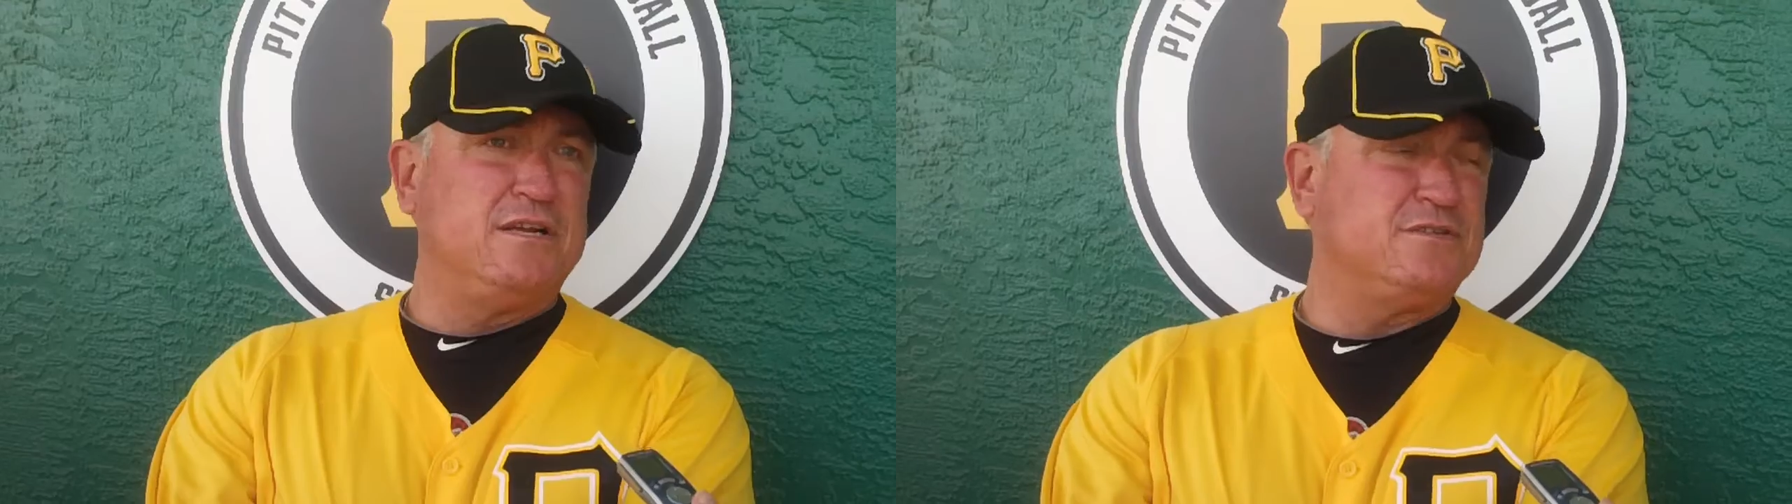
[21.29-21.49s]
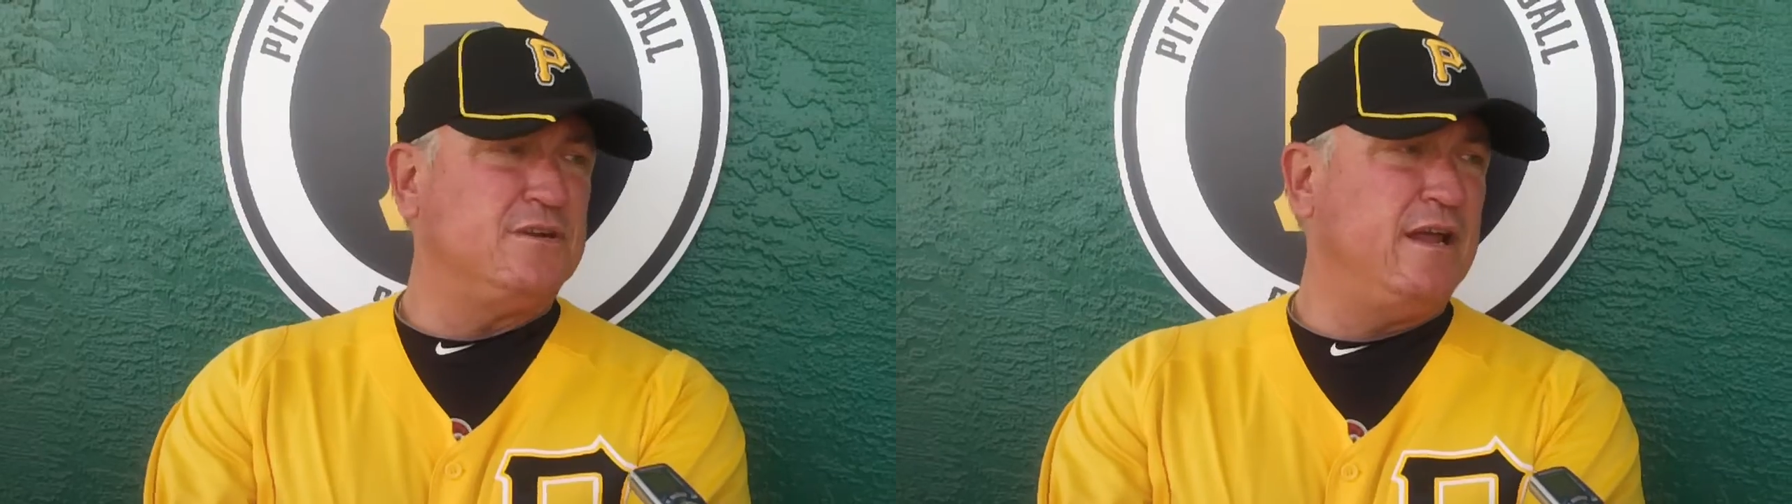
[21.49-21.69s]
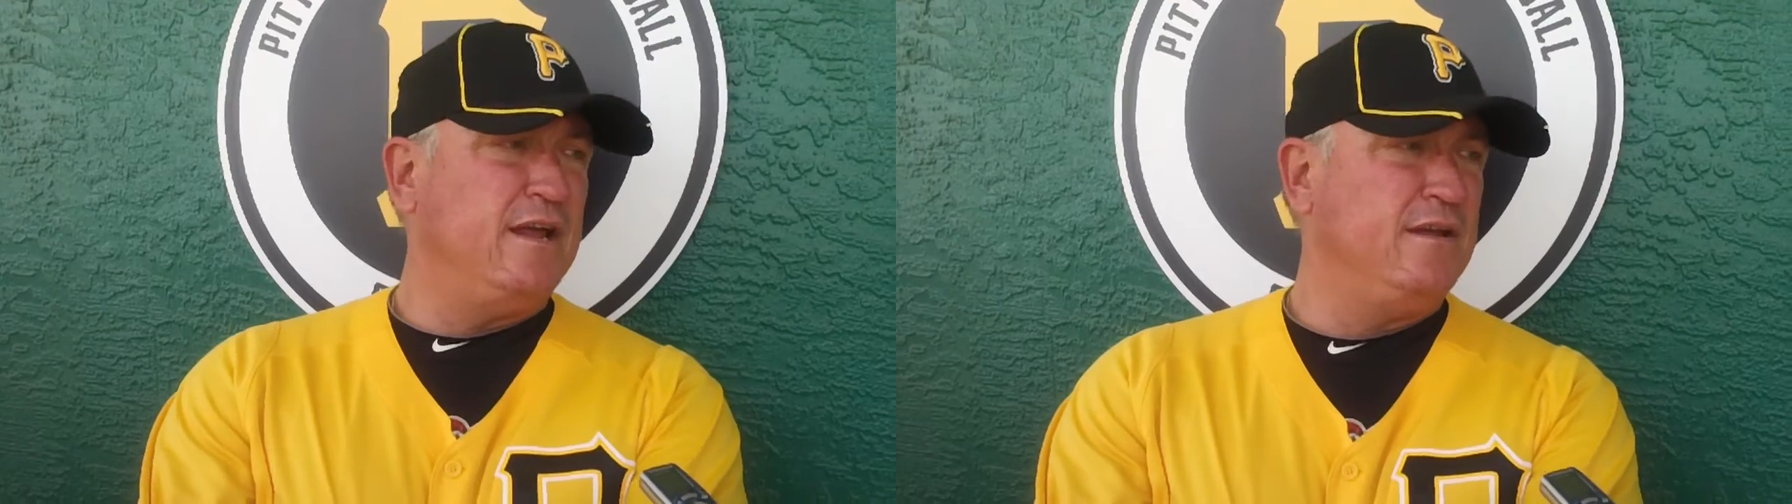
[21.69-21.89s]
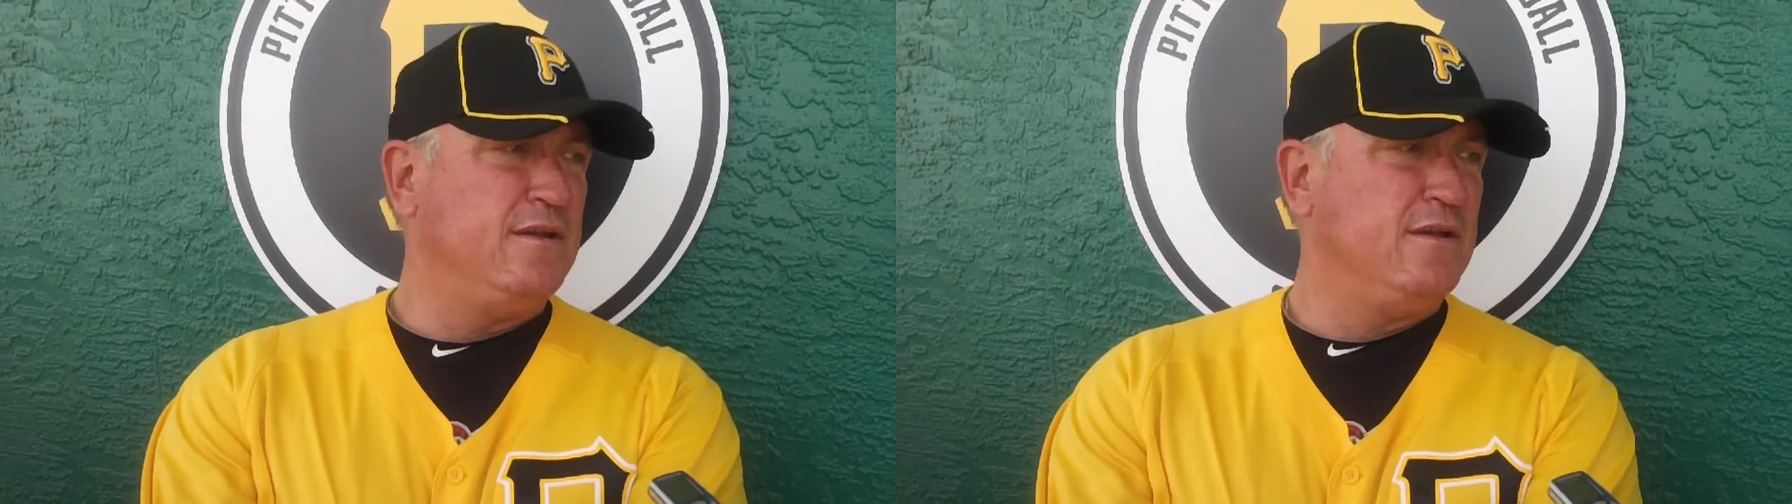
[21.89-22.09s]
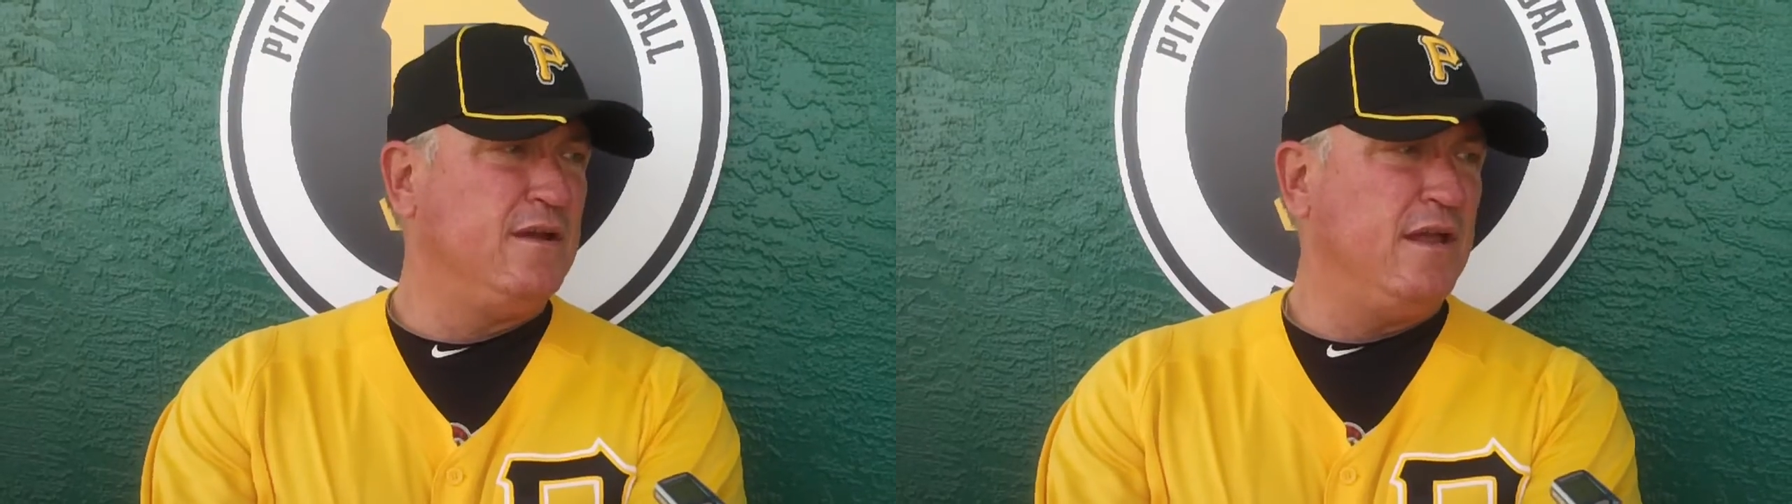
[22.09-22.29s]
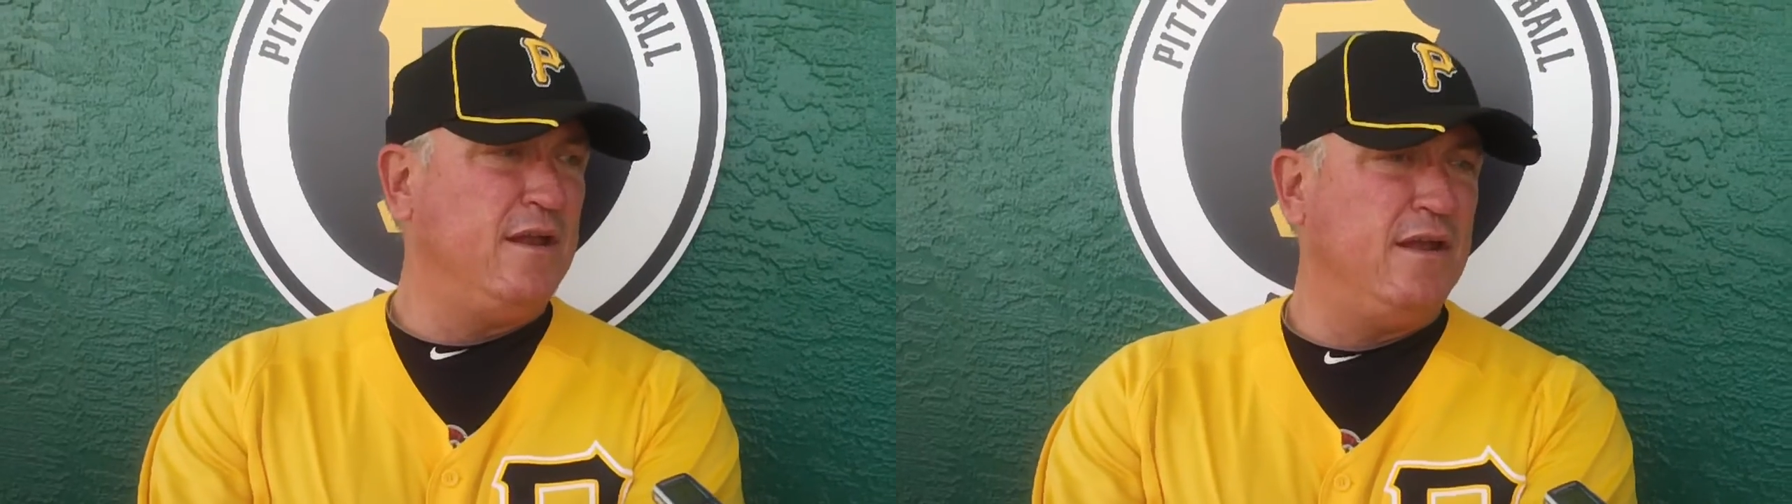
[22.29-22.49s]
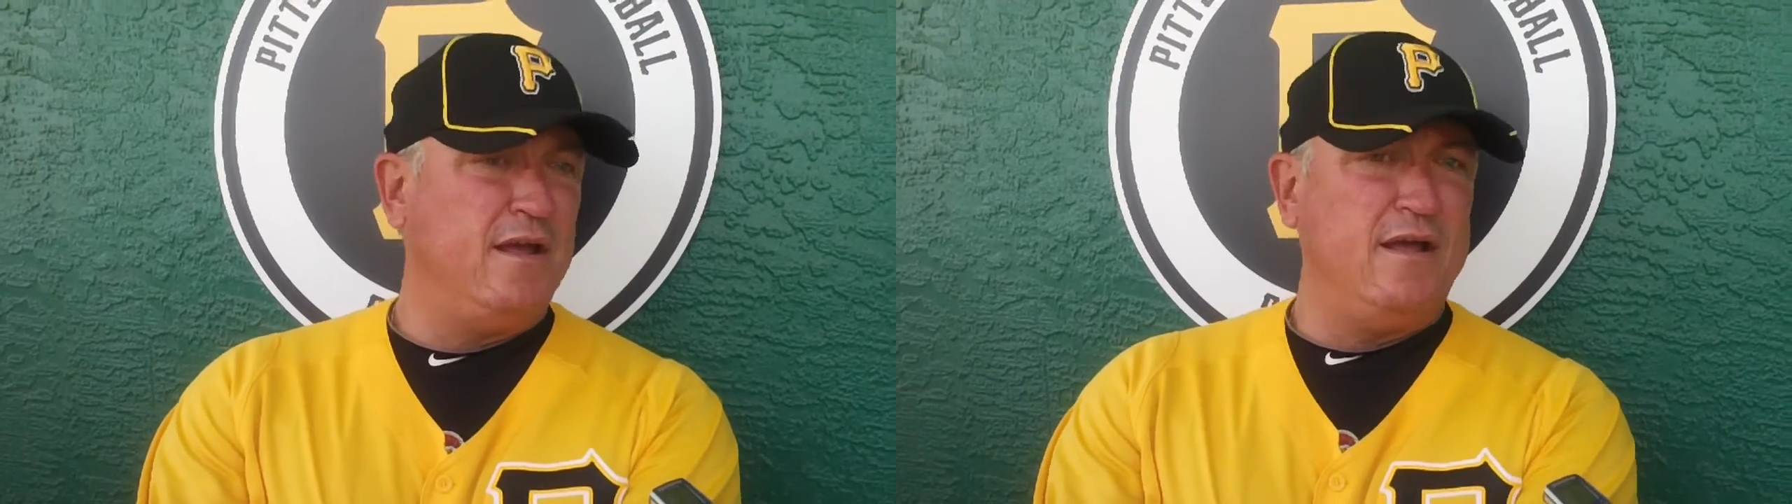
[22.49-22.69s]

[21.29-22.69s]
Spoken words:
yesterday. And,